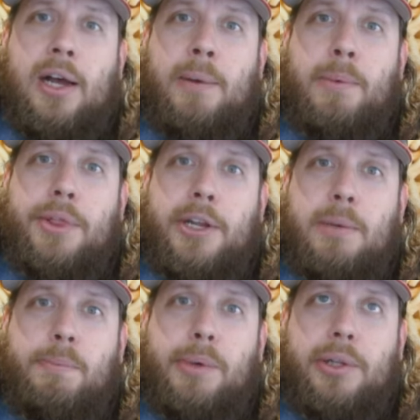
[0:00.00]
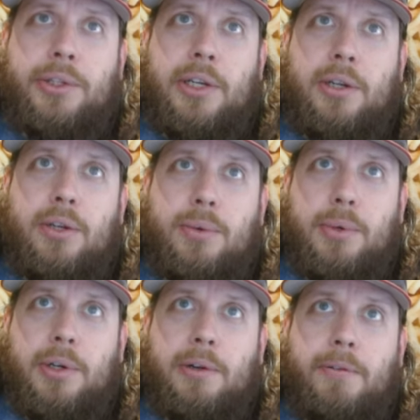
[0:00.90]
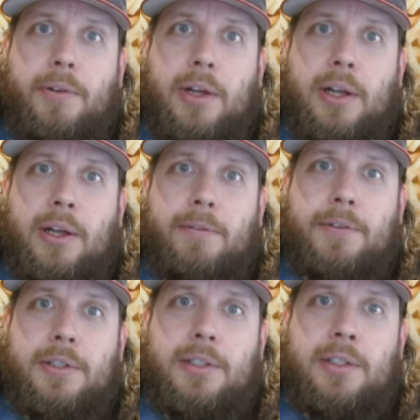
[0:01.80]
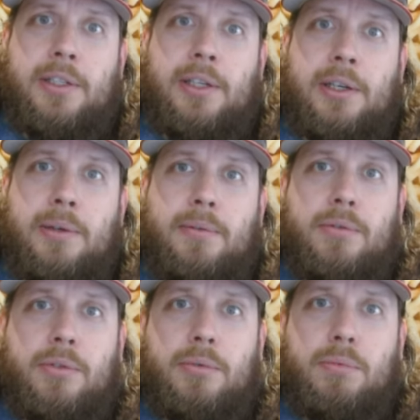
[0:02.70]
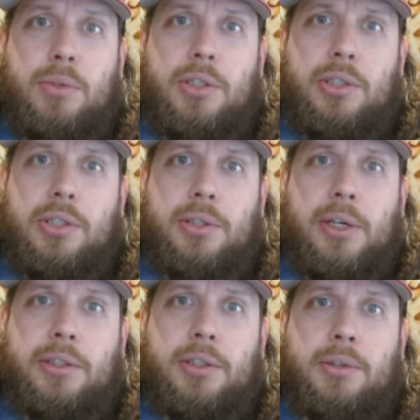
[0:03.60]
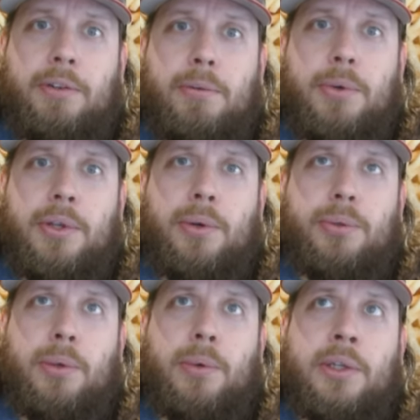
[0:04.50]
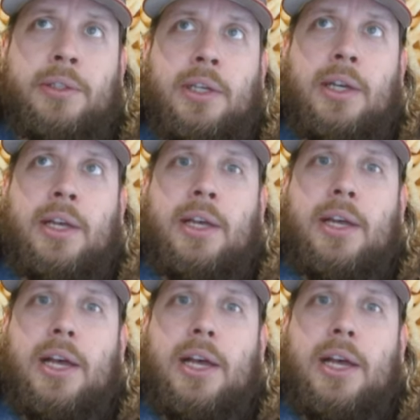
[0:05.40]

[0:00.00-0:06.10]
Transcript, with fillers: uh, but they did build a newer uh, facility really just across the street from where the one was.